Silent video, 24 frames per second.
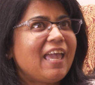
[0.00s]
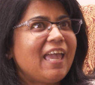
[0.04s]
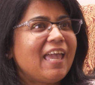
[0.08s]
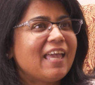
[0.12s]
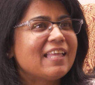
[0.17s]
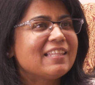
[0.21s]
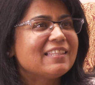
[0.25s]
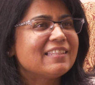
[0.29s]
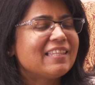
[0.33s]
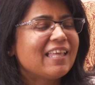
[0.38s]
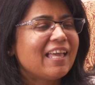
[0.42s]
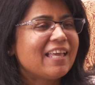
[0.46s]

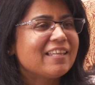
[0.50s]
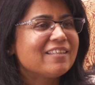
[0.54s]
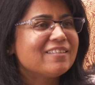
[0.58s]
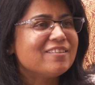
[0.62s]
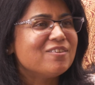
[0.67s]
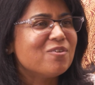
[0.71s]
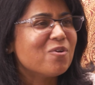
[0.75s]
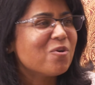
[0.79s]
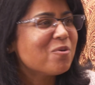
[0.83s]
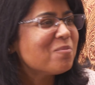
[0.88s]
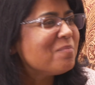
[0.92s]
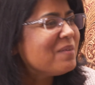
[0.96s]
and
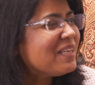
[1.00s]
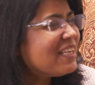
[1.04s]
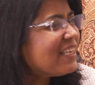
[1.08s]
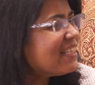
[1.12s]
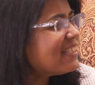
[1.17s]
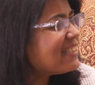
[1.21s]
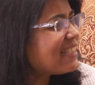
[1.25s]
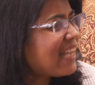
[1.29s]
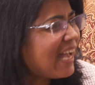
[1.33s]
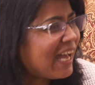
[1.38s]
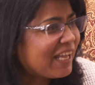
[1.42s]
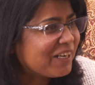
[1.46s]
that no
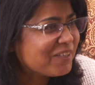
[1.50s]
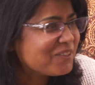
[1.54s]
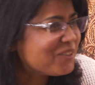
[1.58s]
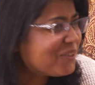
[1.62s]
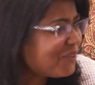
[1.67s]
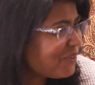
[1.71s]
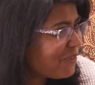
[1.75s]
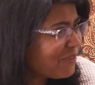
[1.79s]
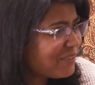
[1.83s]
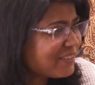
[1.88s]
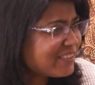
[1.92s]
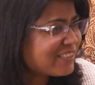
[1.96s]
BS
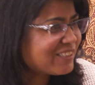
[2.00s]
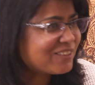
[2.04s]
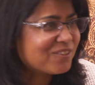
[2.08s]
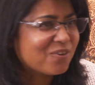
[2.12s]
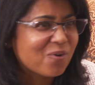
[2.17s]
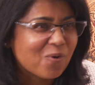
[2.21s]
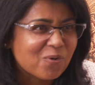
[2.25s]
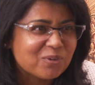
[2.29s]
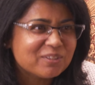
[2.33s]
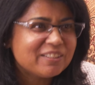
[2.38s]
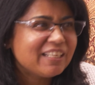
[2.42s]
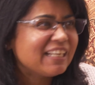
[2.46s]
attitude, just
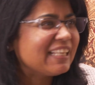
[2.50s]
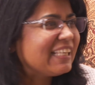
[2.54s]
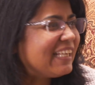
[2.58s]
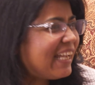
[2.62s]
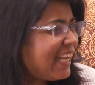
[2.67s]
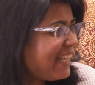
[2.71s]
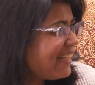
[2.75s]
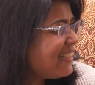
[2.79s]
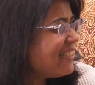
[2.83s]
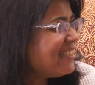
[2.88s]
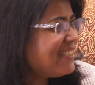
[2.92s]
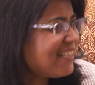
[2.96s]
go there,
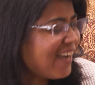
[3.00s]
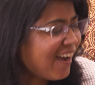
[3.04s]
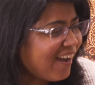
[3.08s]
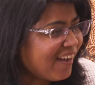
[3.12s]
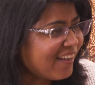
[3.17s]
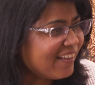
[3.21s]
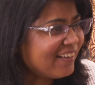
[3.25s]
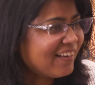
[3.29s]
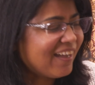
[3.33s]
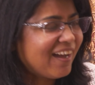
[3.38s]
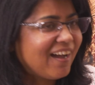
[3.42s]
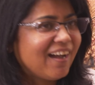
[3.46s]
get it
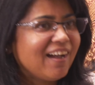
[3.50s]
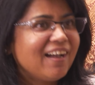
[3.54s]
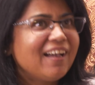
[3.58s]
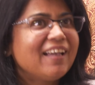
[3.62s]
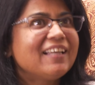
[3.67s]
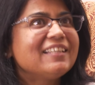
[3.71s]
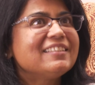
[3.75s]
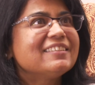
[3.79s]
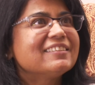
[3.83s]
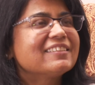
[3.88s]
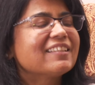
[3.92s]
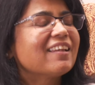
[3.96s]
done.
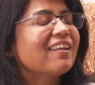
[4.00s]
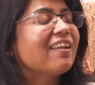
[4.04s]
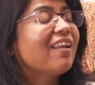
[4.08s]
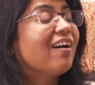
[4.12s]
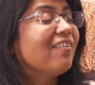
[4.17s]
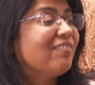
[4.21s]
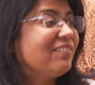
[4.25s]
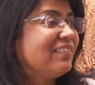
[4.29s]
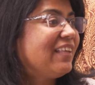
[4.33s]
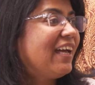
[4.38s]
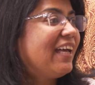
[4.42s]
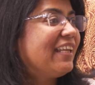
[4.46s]
I just
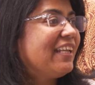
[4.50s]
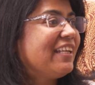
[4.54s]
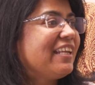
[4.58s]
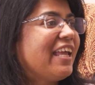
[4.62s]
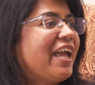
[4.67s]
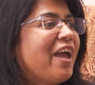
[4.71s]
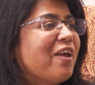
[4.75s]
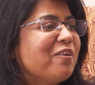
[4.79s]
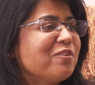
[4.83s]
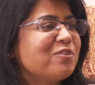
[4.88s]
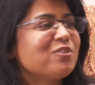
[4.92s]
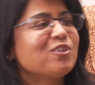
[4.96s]
love that. It
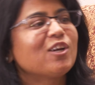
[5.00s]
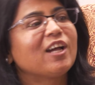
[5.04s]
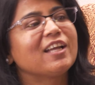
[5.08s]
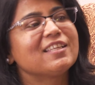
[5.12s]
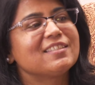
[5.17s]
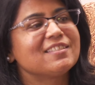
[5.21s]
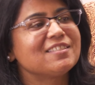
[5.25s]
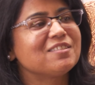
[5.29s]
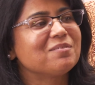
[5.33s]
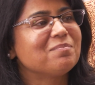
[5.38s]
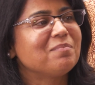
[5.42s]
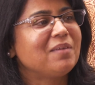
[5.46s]

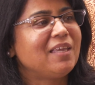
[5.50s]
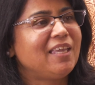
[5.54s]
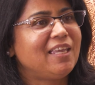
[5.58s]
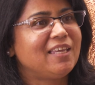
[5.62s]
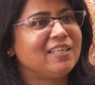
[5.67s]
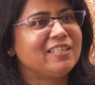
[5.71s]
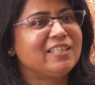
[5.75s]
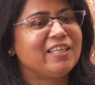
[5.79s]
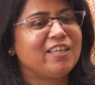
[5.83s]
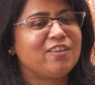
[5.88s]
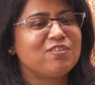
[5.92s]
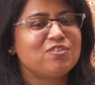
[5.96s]
energizes
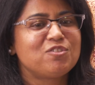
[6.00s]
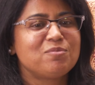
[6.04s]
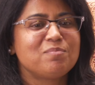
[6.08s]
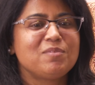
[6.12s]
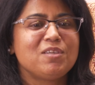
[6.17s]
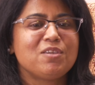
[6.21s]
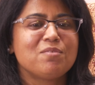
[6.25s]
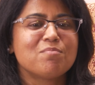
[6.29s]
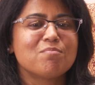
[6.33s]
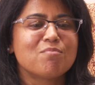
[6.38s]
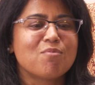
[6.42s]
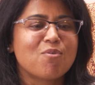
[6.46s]
me, it gives
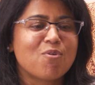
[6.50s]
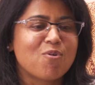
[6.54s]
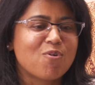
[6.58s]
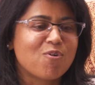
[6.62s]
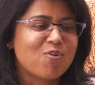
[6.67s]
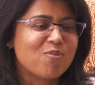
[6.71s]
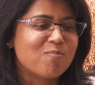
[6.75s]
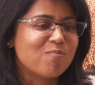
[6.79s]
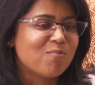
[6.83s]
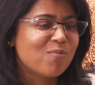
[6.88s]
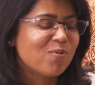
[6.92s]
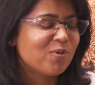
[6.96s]
me
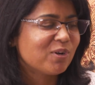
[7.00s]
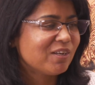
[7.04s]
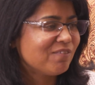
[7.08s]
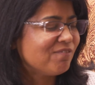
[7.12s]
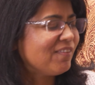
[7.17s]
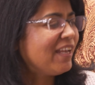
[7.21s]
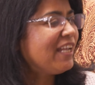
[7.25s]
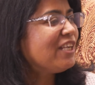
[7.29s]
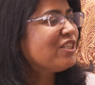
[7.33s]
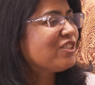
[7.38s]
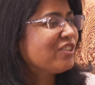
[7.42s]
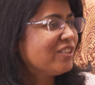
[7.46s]
more
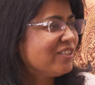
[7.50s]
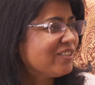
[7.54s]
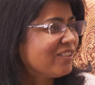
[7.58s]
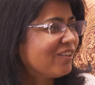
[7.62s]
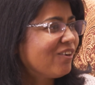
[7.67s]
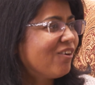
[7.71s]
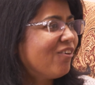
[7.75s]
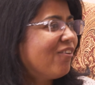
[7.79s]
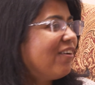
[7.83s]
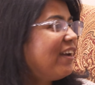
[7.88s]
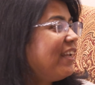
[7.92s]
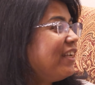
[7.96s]
motivation
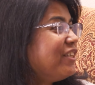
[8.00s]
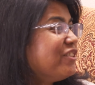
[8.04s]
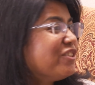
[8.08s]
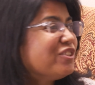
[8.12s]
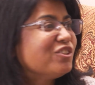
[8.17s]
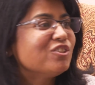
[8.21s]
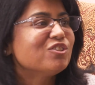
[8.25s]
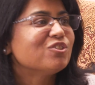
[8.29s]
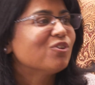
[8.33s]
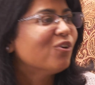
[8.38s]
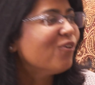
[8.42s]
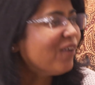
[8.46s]
to go ahead and
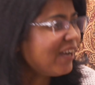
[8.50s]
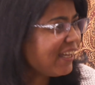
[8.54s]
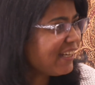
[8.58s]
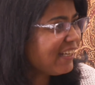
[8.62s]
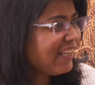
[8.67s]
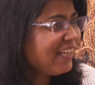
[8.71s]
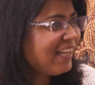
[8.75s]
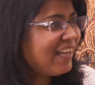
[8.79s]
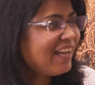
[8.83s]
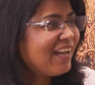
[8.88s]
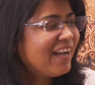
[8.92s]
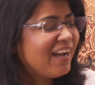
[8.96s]
just do it.
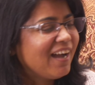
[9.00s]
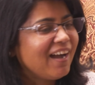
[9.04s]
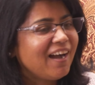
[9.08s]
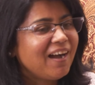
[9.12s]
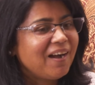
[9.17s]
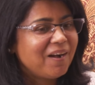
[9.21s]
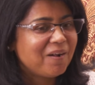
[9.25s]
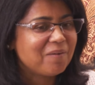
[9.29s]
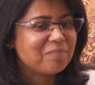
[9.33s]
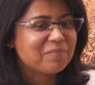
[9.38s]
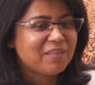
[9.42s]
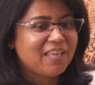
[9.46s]

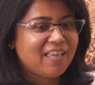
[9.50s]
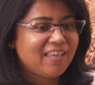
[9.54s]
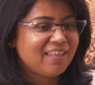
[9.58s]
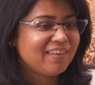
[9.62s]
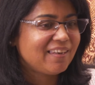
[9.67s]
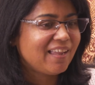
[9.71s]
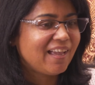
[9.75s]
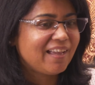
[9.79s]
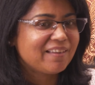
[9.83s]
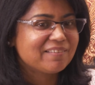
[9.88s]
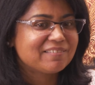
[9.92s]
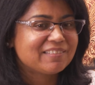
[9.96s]
Um,
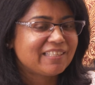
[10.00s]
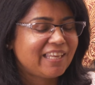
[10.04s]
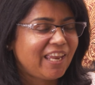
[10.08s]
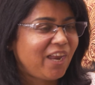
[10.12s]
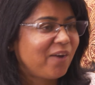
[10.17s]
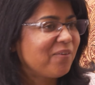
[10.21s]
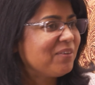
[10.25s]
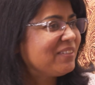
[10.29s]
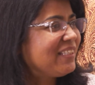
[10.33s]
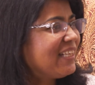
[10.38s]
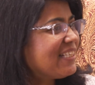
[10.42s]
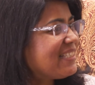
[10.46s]
and I
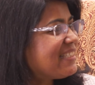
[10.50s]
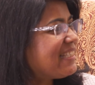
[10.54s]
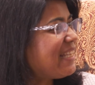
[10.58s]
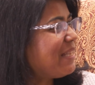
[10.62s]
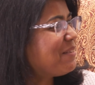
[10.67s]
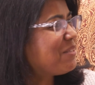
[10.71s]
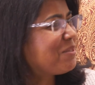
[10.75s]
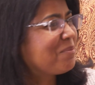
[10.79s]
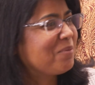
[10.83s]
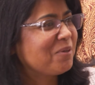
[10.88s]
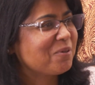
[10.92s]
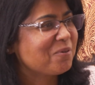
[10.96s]
carry that
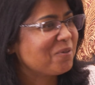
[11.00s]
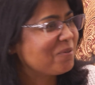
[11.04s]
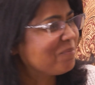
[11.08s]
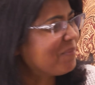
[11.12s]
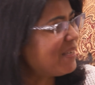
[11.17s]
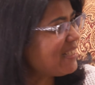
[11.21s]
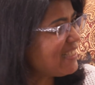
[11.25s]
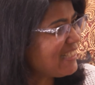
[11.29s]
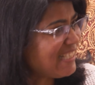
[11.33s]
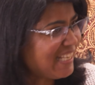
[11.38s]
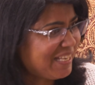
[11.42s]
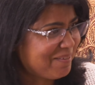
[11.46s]
same spirit with
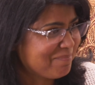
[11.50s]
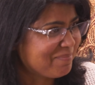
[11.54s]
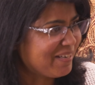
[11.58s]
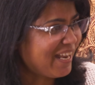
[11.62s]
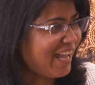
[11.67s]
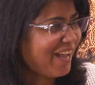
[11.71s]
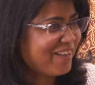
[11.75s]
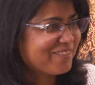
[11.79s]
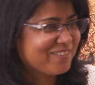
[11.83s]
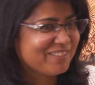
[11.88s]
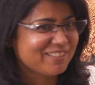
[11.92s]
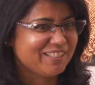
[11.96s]
my team
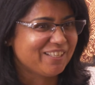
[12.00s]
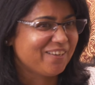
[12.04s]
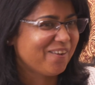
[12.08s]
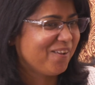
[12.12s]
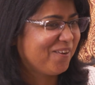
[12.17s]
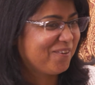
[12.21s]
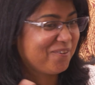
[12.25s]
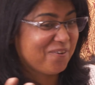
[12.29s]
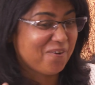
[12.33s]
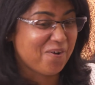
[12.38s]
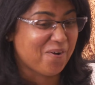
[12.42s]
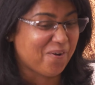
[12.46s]
now, so they
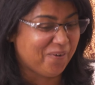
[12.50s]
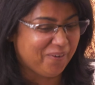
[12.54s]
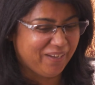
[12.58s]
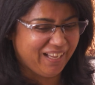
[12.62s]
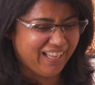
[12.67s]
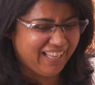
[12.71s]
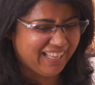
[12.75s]
all know.